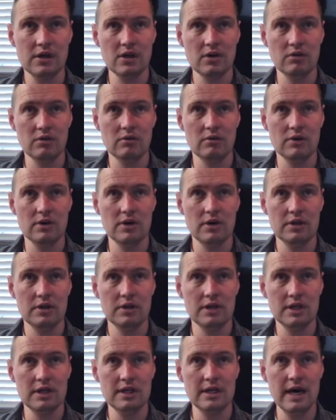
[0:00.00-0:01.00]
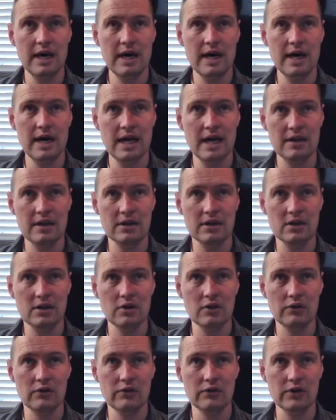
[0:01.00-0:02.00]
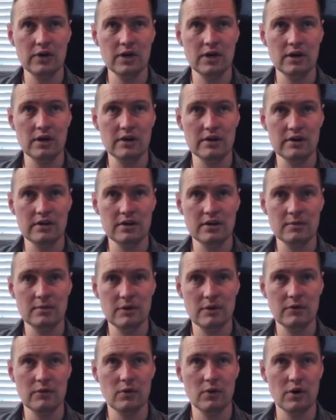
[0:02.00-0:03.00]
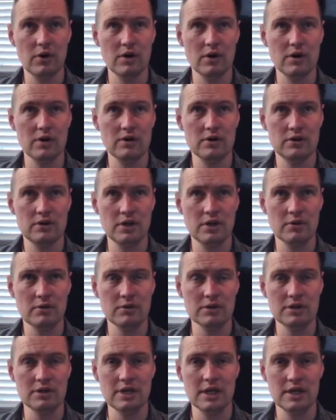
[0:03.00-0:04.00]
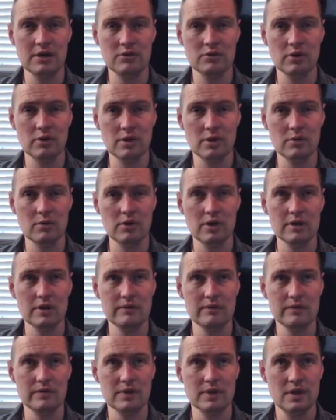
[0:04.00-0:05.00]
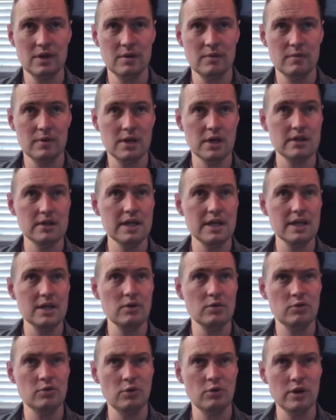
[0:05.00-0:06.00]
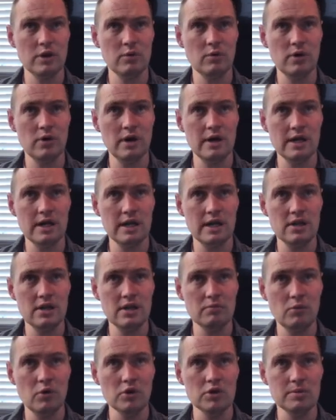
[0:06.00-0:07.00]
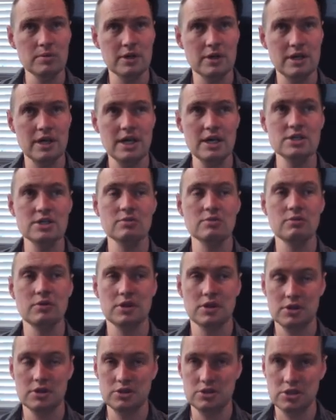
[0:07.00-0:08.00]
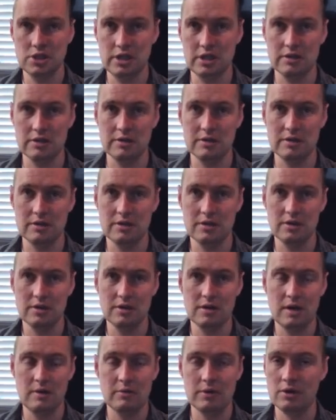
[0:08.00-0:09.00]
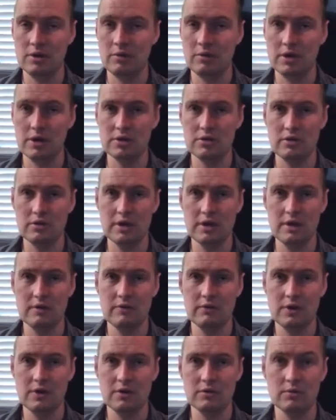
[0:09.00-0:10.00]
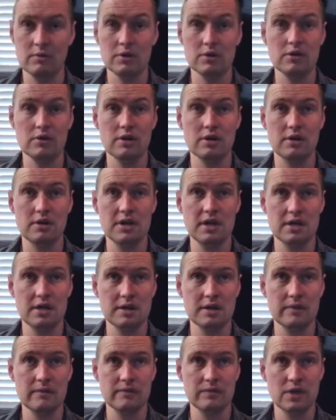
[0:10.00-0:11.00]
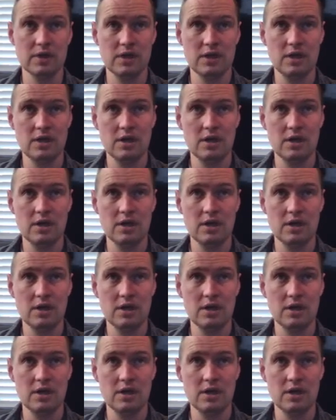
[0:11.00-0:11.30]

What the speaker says: So the 9 has to go first before dealing with the negative 21 because negative 21 is multiplication with the j. And we don't want to do that first, we want to do that second.